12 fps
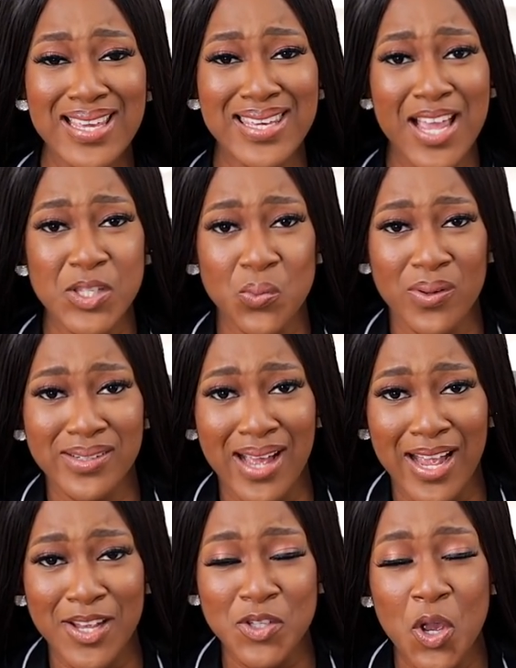guess what,
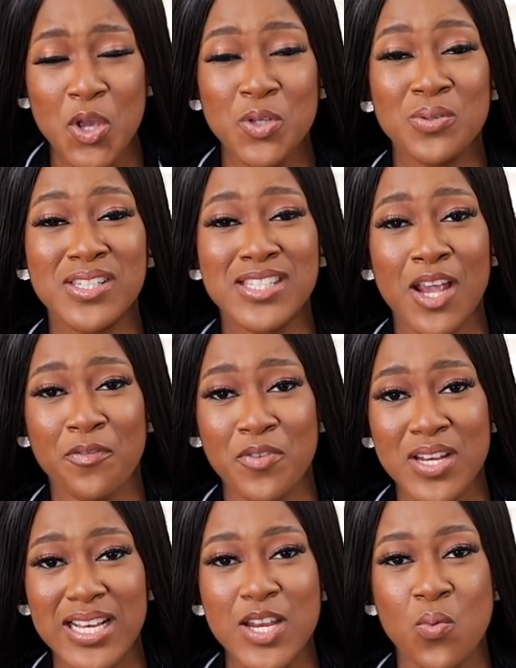guys? You
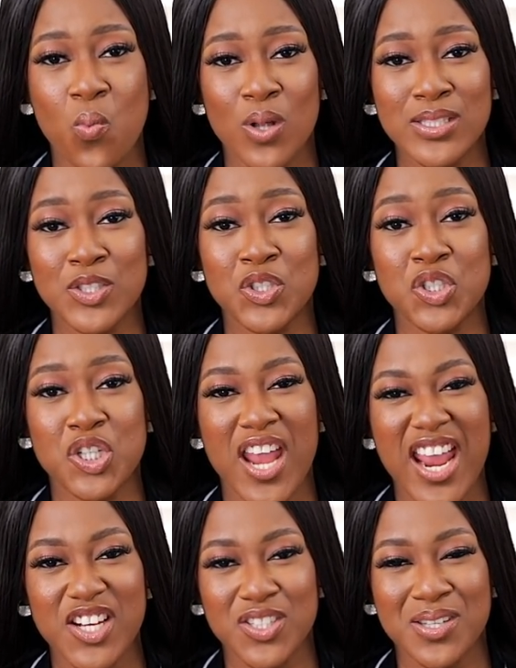definitely want to
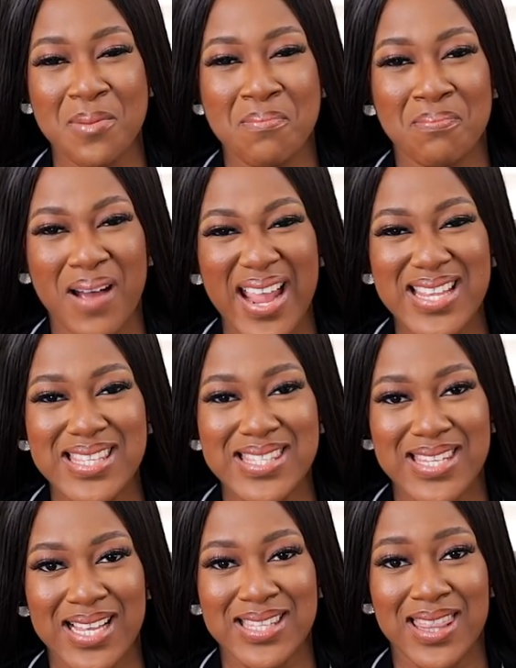change the
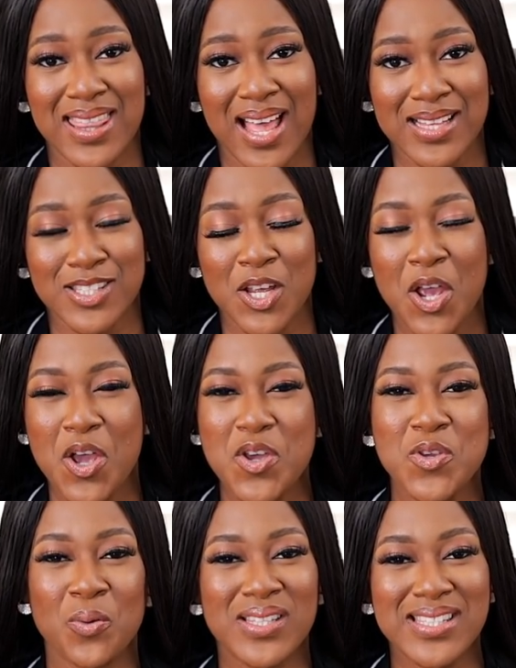mindset that
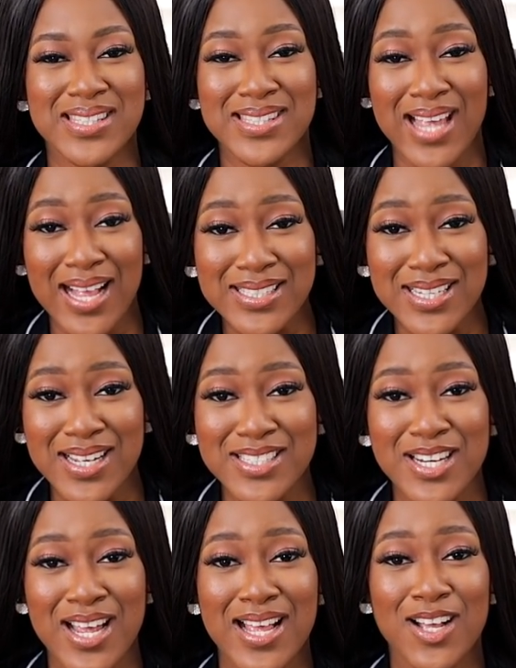your
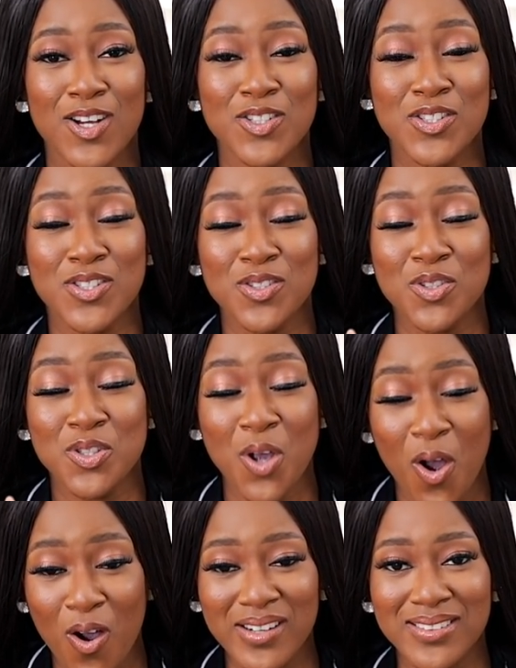tattered,
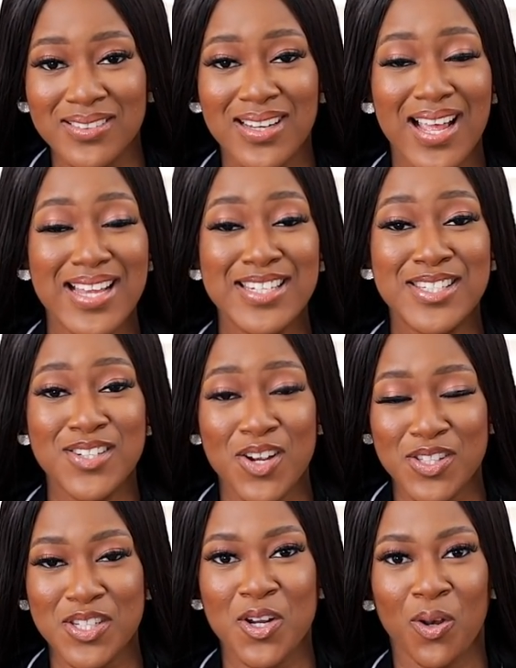torn,
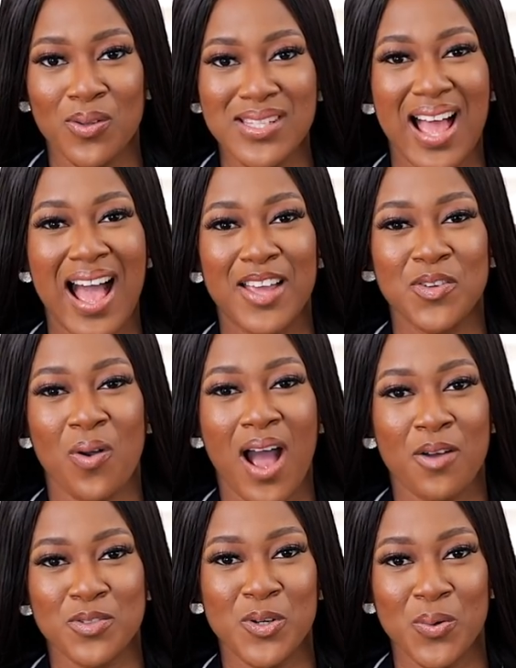dirty clothes are your
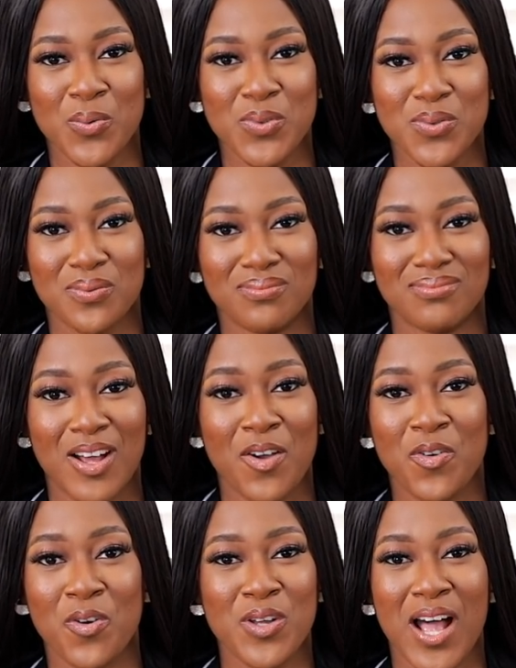house clothes
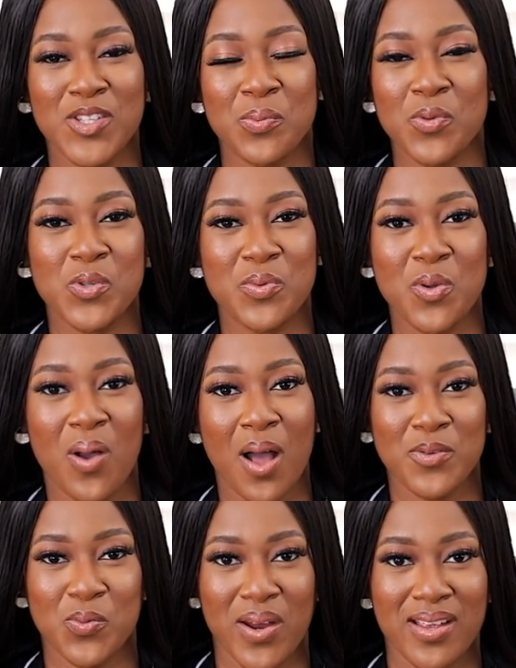or are supposed to be your
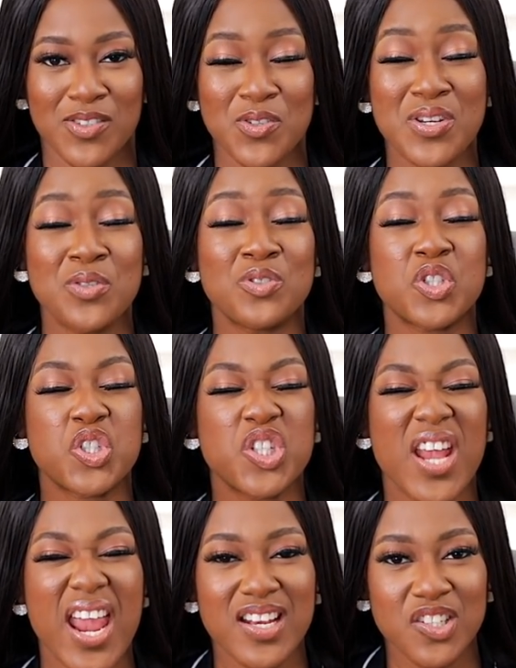housewares. You need to
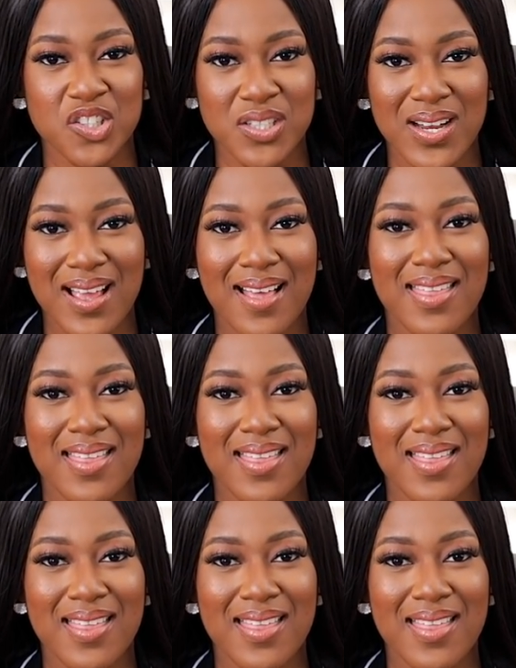change